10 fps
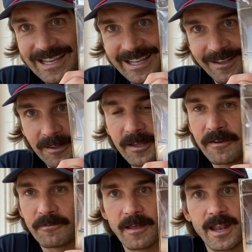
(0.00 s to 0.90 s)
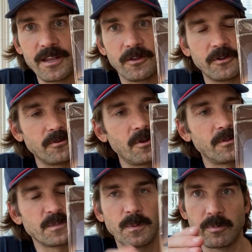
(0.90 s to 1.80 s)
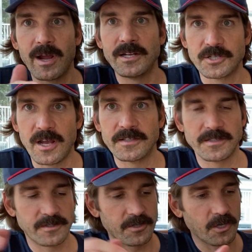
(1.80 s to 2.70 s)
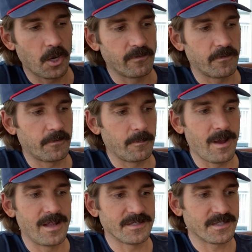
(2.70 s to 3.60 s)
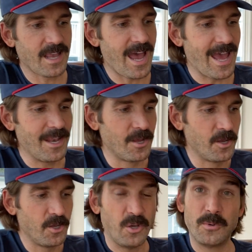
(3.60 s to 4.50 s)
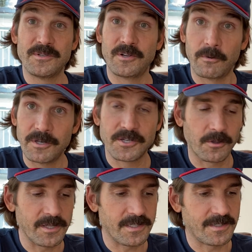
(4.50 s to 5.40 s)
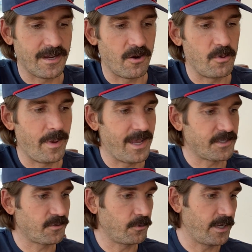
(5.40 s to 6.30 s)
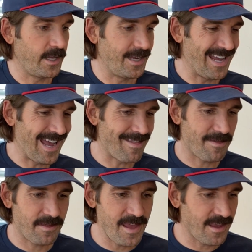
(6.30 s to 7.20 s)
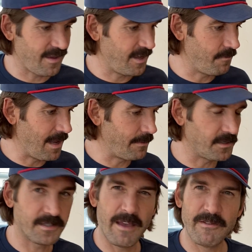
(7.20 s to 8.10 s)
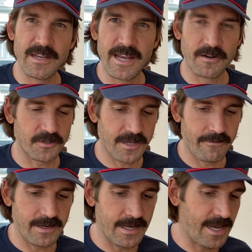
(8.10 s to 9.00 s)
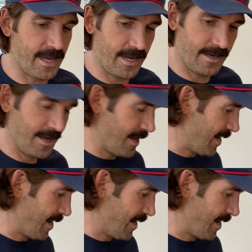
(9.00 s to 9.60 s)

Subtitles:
and Cliff. A lot of y'all don't know this, but Brian Johnson took over for Bon Scott, who was their original lead singer, who passed away, I think, in maybe 78 or 79.